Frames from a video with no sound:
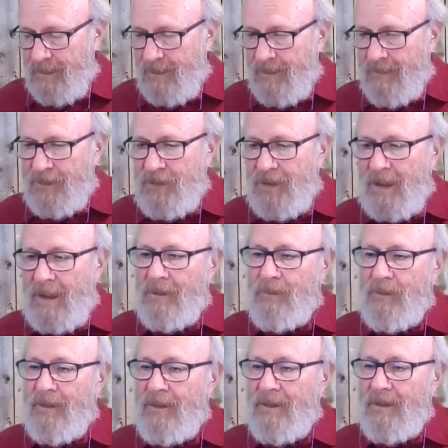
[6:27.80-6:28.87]
a child
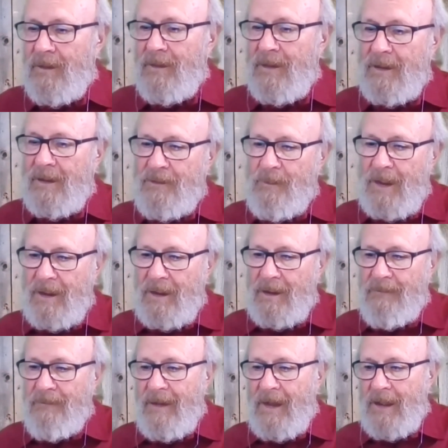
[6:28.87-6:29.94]
with that's
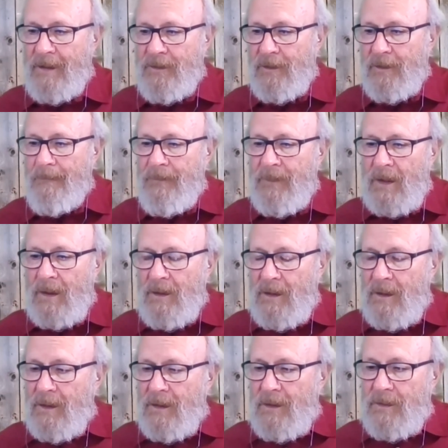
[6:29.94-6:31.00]
medically fragile.
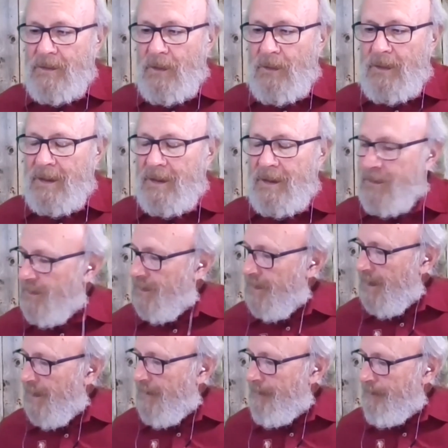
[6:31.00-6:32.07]
So it's
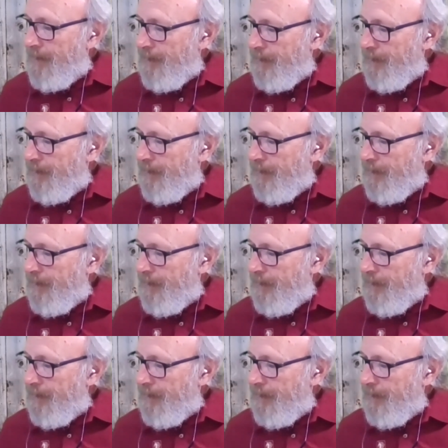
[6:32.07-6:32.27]
there